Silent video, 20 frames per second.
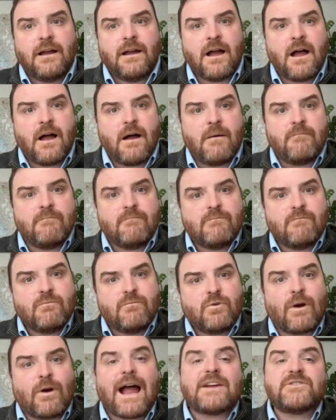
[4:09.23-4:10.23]

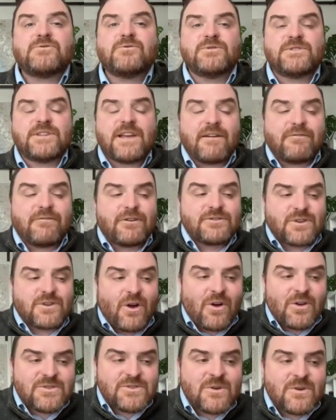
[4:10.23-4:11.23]
Grassroots efforts
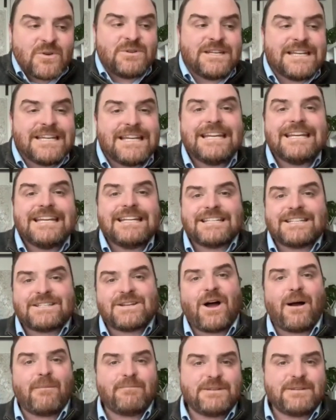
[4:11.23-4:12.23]
also need
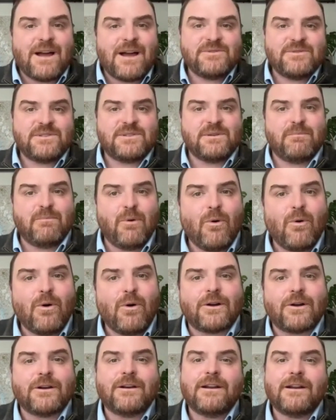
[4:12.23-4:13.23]
top-down
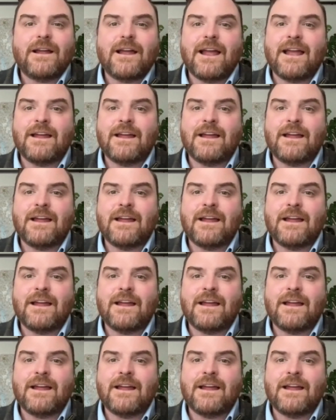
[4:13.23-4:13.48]
support